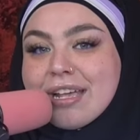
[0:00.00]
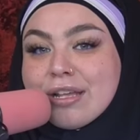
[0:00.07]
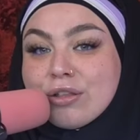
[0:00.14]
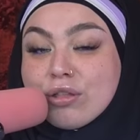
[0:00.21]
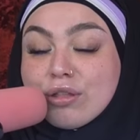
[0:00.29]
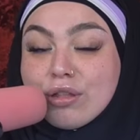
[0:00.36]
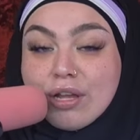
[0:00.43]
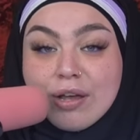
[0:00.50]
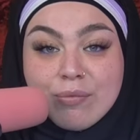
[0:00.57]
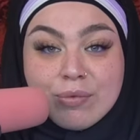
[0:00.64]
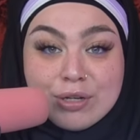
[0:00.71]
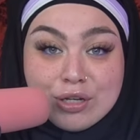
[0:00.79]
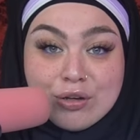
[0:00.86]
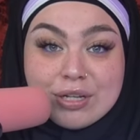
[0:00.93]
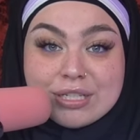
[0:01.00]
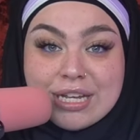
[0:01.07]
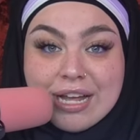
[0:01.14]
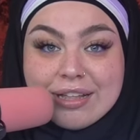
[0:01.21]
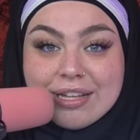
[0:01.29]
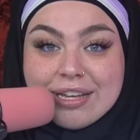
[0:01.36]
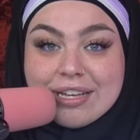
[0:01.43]
you could
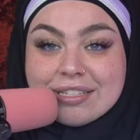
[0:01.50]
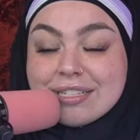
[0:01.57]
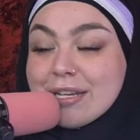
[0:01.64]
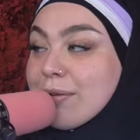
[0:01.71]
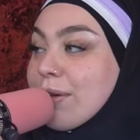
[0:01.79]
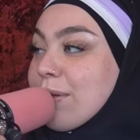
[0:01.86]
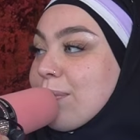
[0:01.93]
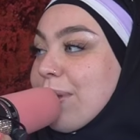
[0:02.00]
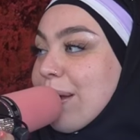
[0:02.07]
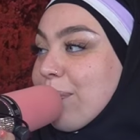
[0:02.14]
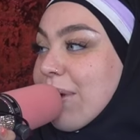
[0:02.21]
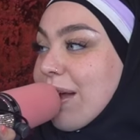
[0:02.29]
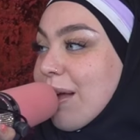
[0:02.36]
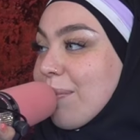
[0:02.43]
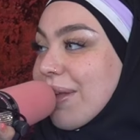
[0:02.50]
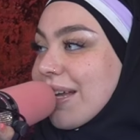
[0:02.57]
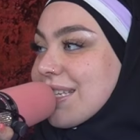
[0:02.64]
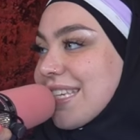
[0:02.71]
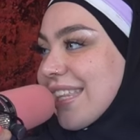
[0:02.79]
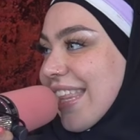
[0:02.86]
tell because he'll like pick up like